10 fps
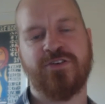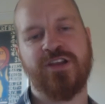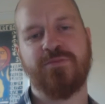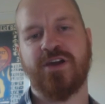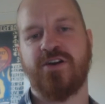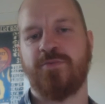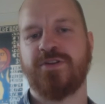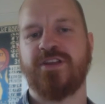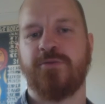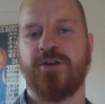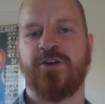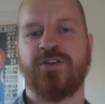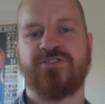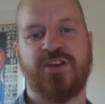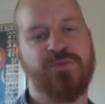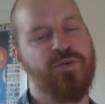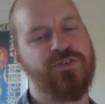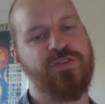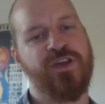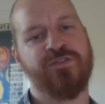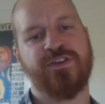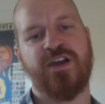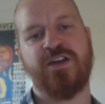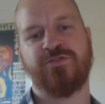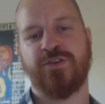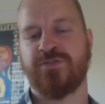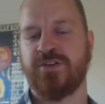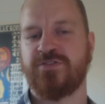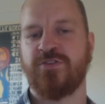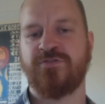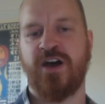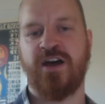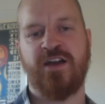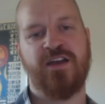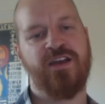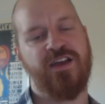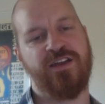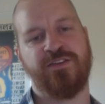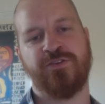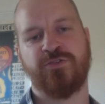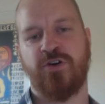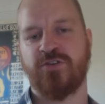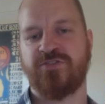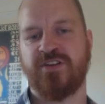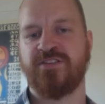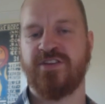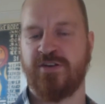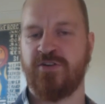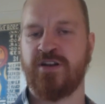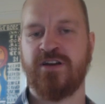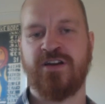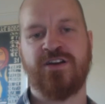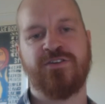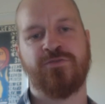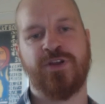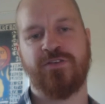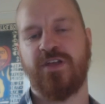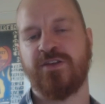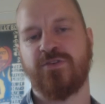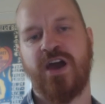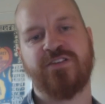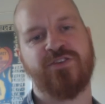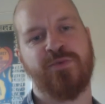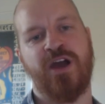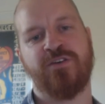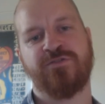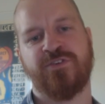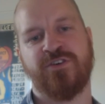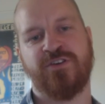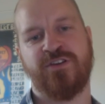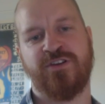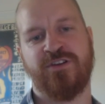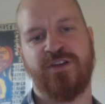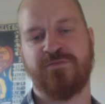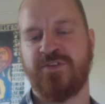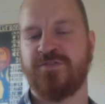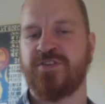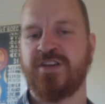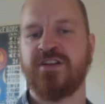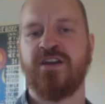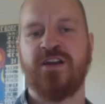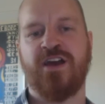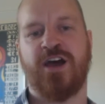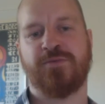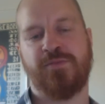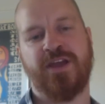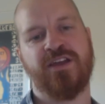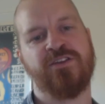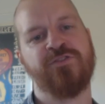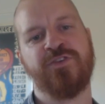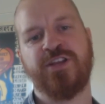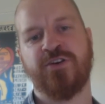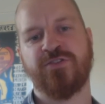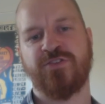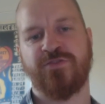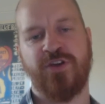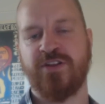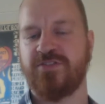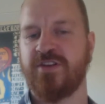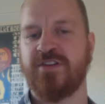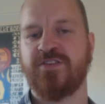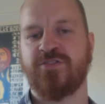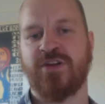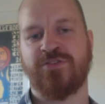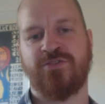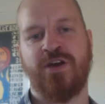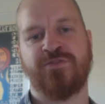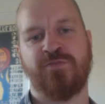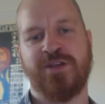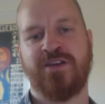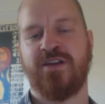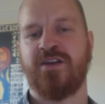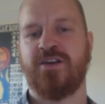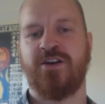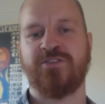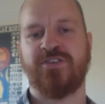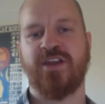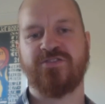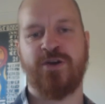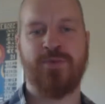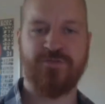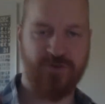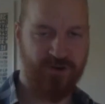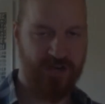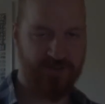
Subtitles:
You can leave me a comment down below and tell me what you think of the cards you have seen so far and the new core set in general. Whenever there are new cards coming out for M15, I'll be making a new video, so if you're interested in this, you can subscribe to me. Until next time, have fun